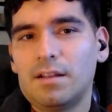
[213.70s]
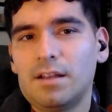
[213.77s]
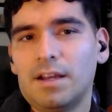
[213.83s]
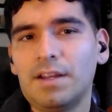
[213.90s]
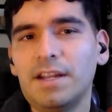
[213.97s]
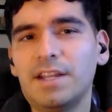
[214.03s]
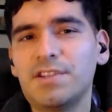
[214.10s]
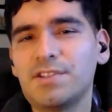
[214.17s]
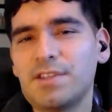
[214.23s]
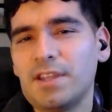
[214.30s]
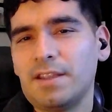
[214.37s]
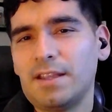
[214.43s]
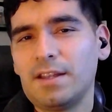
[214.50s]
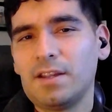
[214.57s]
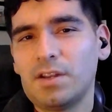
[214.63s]
An
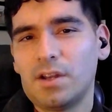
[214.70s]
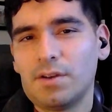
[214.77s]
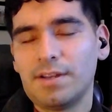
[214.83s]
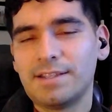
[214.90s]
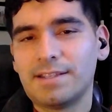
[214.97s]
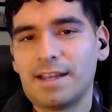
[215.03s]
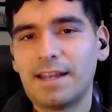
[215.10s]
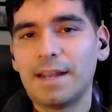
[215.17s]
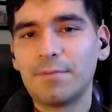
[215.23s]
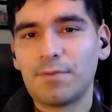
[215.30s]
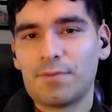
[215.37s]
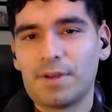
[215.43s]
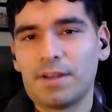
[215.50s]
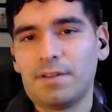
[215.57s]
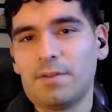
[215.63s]
interesting thing to note is that I never
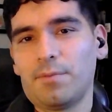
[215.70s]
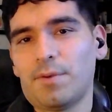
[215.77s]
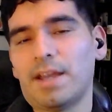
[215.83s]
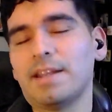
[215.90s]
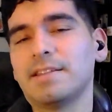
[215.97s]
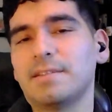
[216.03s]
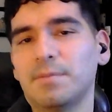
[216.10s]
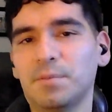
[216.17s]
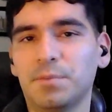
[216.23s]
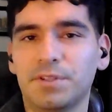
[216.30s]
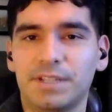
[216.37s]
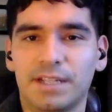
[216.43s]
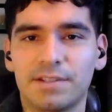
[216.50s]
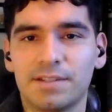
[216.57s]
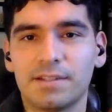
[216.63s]
found the writing to be
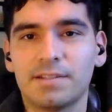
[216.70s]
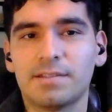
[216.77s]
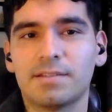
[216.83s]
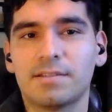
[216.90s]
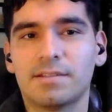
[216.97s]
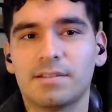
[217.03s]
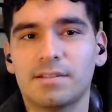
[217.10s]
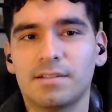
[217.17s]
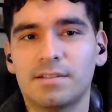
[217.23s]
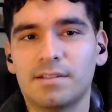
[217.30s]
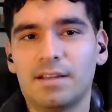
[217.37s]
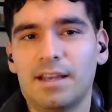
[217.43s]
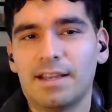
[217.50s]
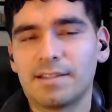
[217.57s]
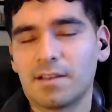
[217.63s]
pretentious.
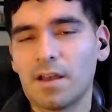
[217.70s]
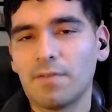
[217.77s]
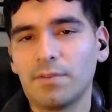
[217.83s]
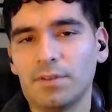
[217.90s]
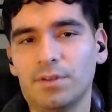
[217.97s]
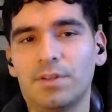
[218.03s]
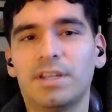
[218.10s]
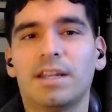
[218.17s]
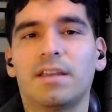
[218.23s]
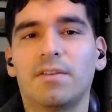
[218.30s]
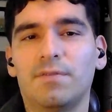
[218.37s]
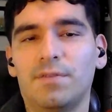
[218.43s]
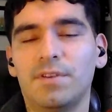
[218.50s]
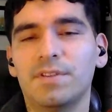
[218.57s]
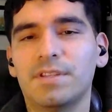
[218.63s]
As convoluted and
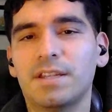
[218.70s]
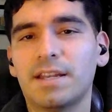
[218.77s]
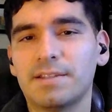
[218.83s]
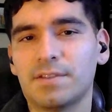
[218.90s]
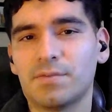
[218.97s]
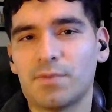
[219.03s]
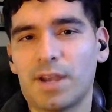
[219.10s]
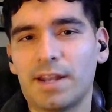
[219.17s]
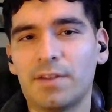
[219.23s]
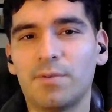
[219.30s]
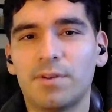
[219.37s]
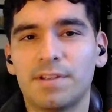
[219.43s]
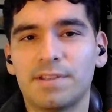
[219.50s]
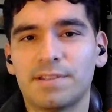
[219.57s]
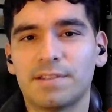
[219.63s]
confusing as his writing
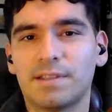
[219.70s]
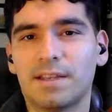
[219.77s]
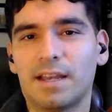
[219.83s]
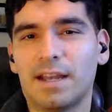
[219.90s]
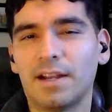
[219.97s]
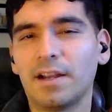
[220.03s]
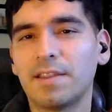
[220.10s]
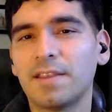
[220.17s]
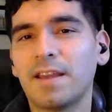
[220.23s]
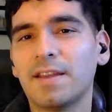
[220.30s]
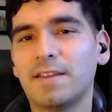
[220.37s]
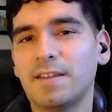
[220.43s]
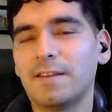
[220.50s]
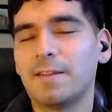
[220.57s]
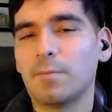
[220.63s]
was, I got the
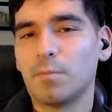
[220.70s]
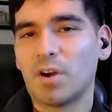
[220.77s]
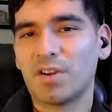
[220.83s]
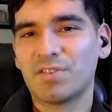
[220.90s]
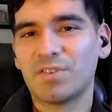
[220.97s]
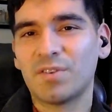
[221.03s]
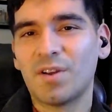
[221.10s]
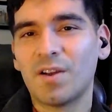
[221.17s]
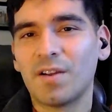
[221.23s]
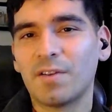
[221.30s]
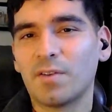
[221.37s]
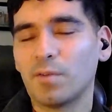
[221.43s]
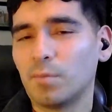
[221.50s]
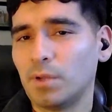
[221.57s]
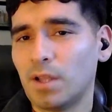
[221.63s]
idea that Marchenoir,
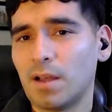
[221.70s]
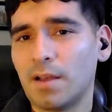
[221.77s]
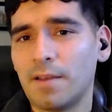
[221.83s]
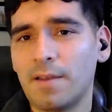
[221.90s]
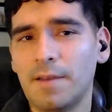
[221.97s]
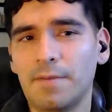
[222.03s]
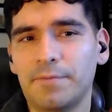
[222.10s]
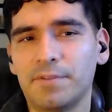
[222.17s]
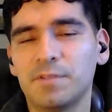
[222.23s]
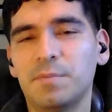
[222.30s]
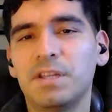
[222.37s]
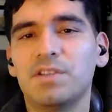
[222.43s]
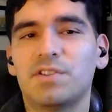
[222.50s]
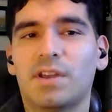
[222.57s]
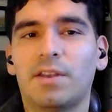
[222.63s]
or Blah, was
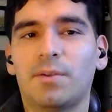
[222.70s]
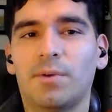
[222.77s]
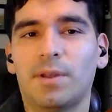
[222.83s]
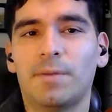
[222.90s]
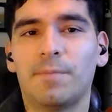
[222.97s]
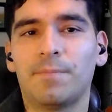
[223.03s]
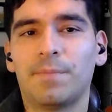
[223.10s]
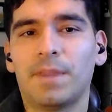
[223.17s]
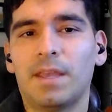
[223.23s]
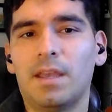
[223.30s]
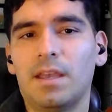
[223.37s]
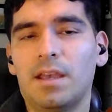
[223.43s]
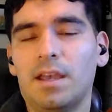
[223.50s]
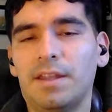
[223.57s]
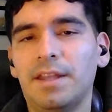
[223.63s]
being genuine,
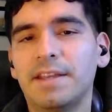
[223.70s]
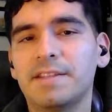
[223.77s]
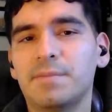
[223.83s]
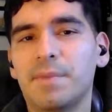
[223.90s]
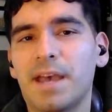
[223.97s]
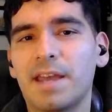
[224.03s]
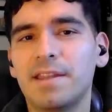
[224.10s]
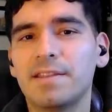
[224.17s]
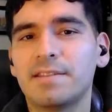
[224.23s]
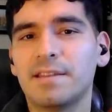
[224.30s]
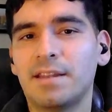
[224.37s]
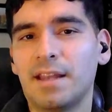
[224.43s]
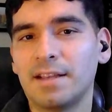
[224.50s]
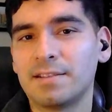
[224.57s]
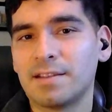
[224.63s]
and that his madness
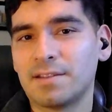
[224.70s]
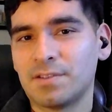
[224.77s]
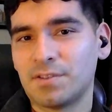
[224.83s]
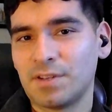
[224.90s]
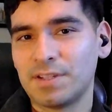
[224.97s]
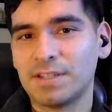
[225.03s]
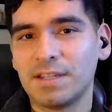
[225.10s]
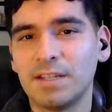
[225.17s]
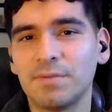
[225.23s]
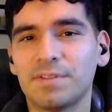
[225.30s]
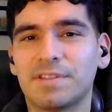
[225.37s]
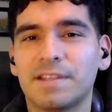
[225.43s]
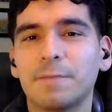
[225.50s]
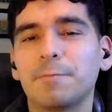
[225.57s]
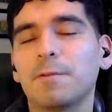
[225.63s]
and eccentricity was
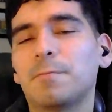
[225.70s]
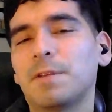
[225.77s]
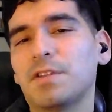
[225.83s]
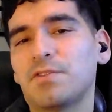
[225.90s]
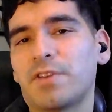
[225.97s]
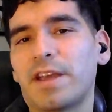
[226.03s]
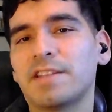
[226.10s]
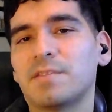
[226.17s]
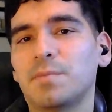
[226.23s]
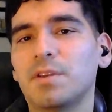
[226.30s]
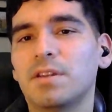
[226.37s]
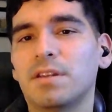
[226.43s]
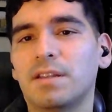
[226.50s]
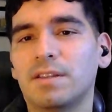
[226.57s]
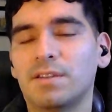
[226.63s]
simply being
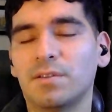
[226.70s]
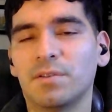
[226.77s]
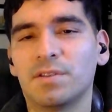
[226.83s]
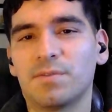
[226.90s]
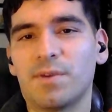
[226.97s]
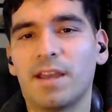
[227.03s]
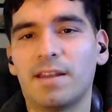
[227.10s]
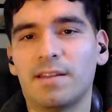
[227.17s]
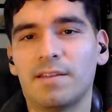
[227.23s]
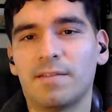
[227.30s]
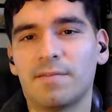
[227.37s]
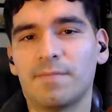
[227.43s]
transmuted into his writing.